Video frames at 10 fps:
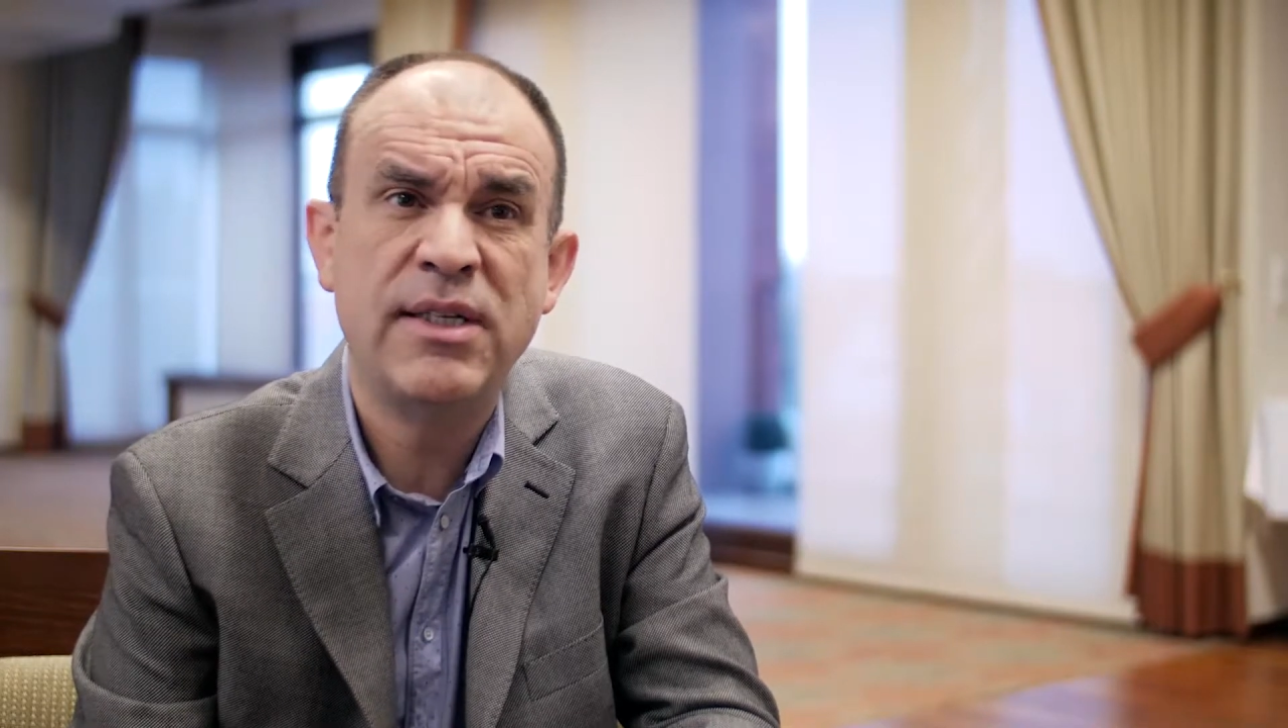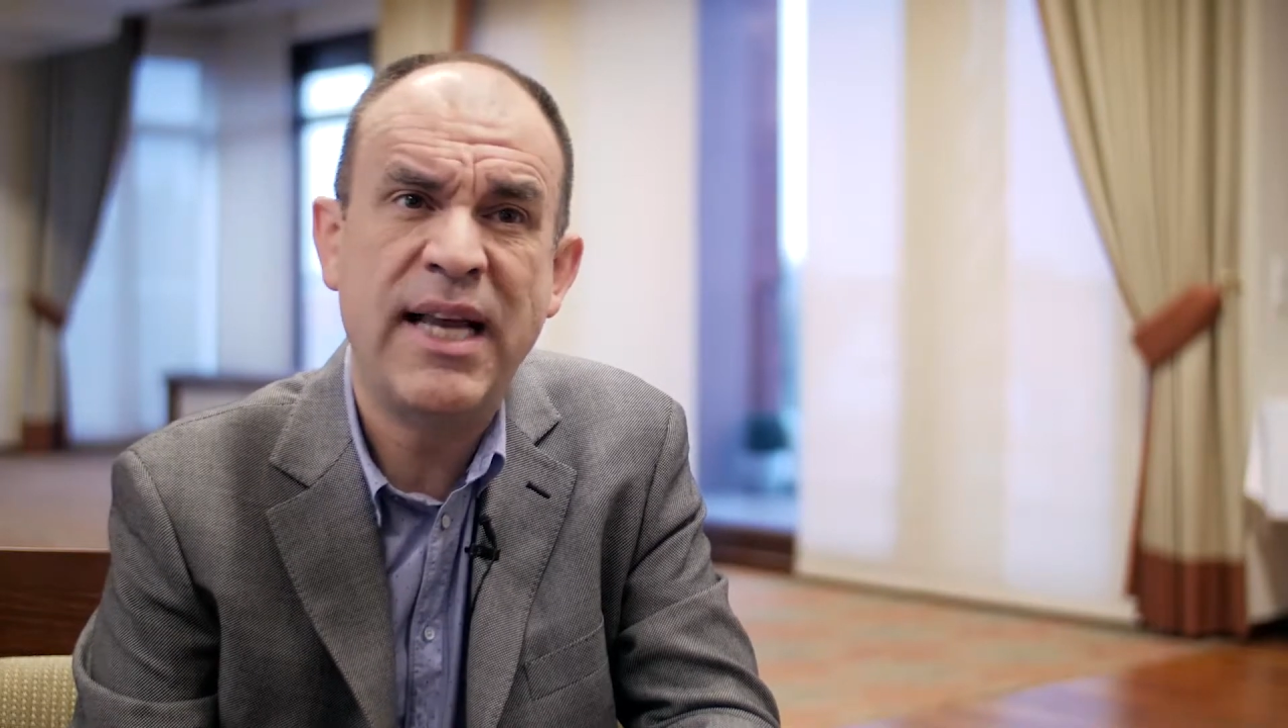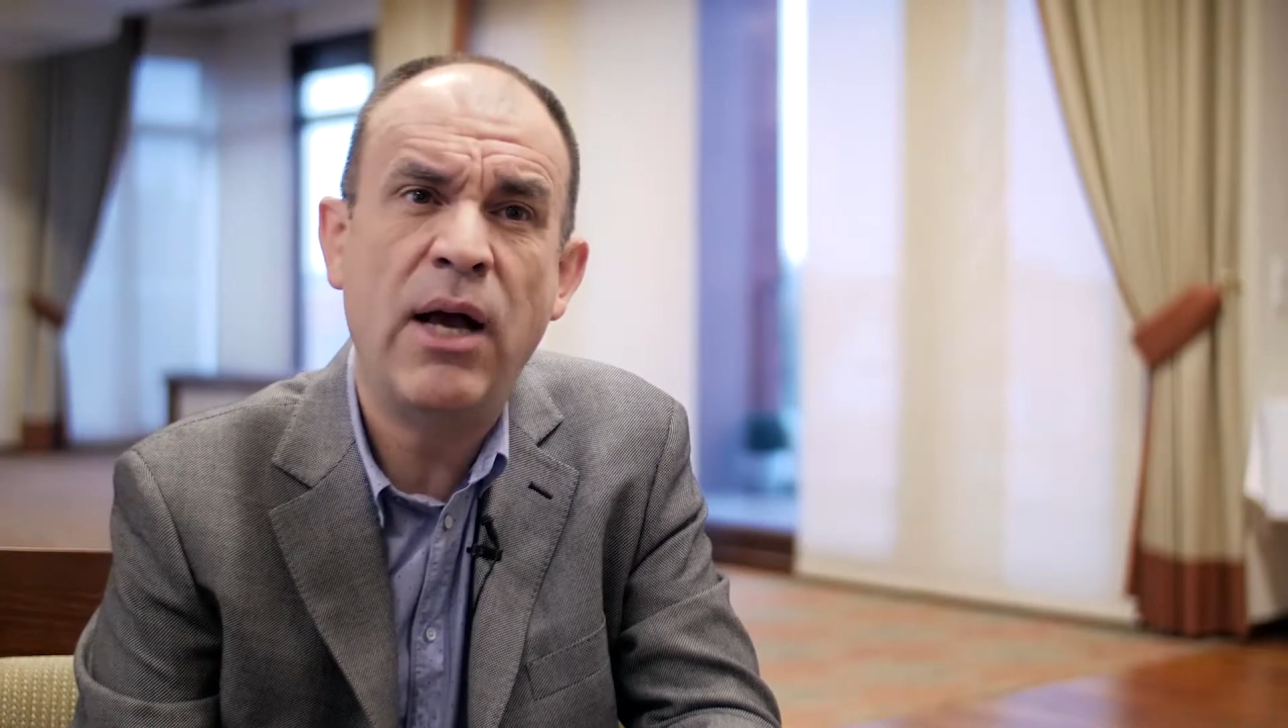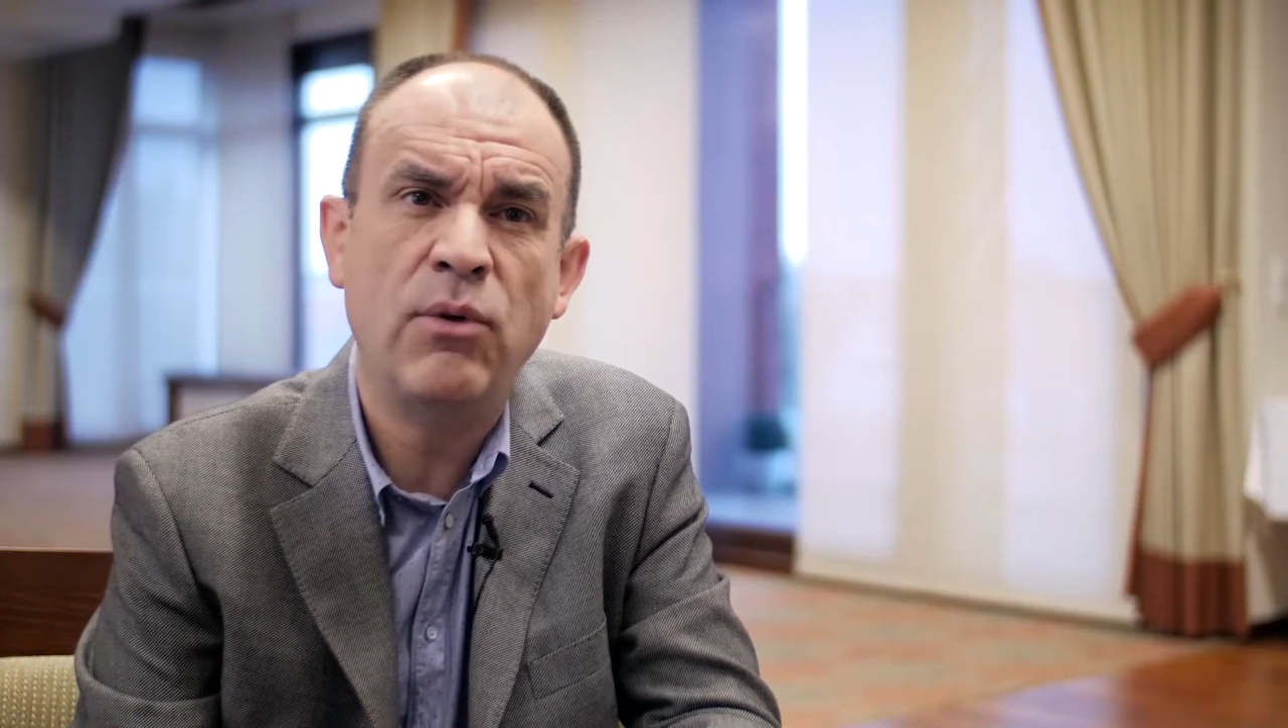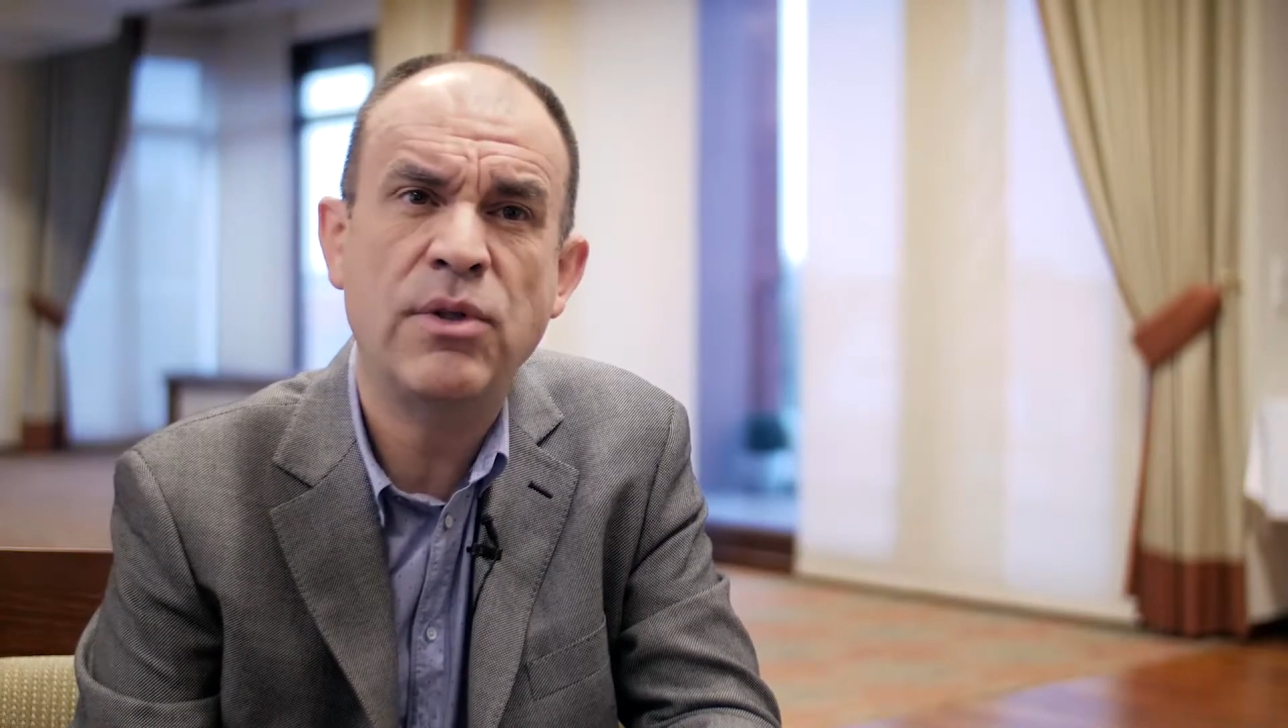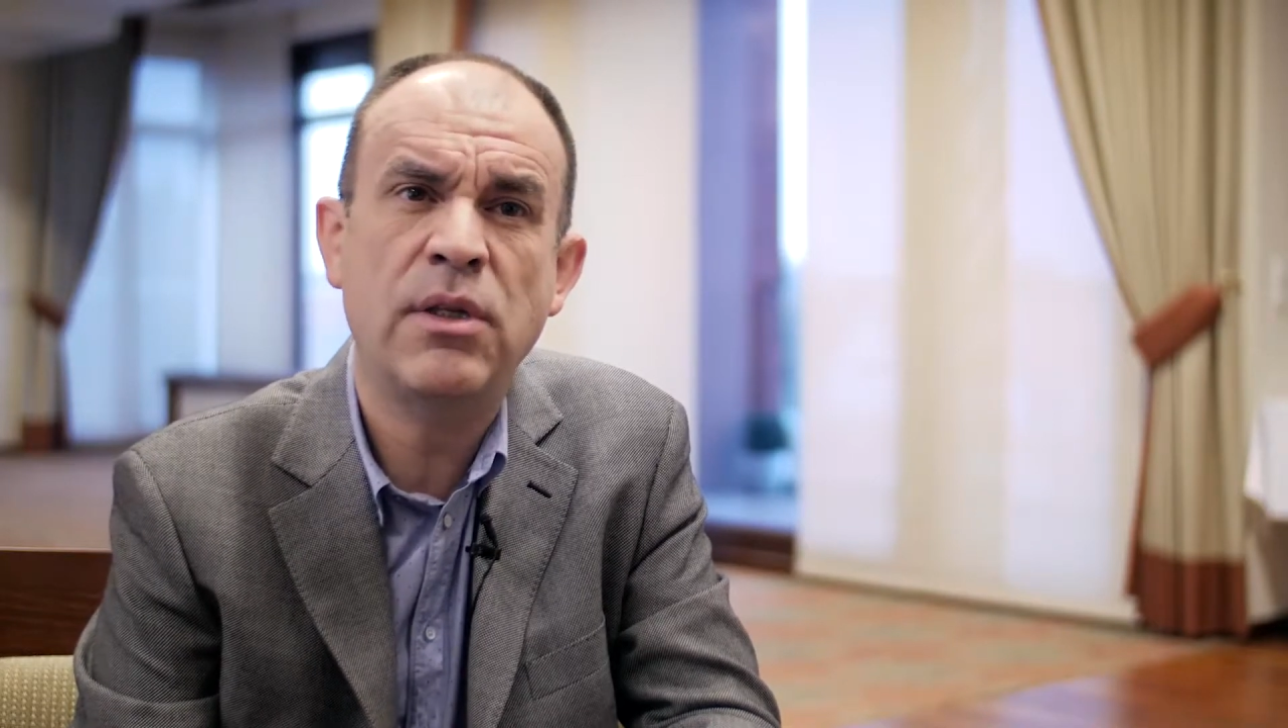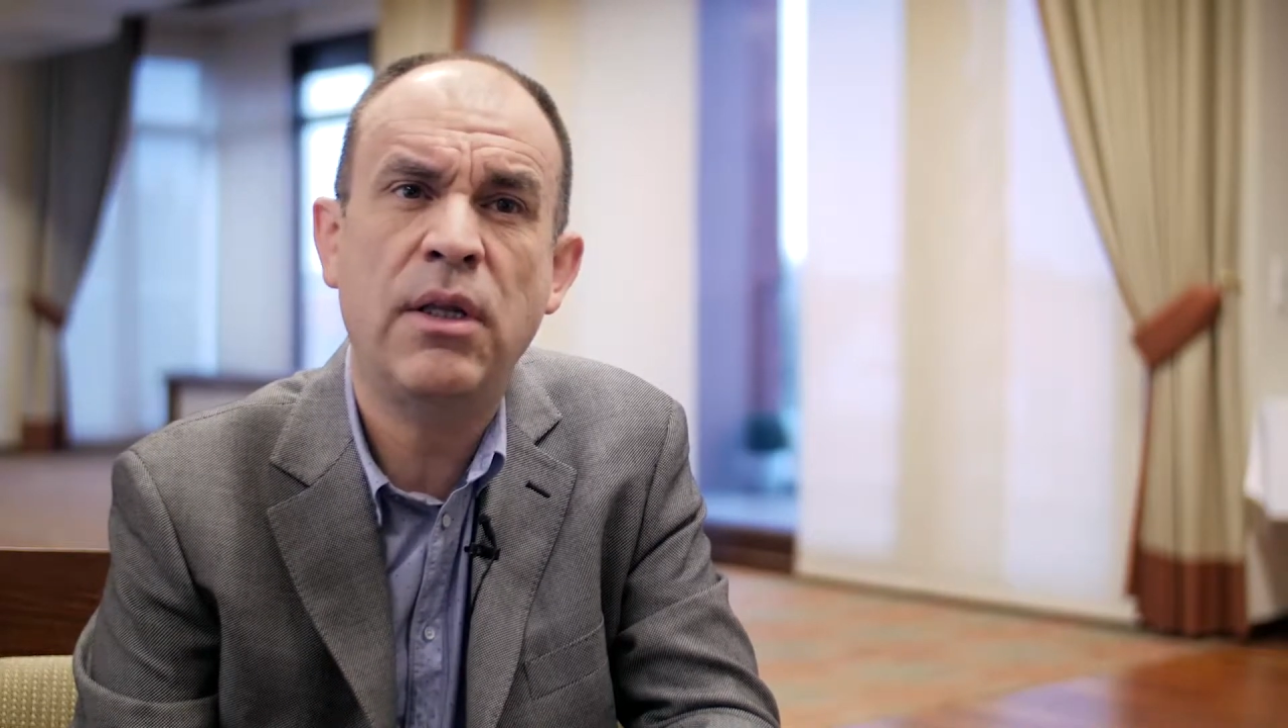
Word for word: sounds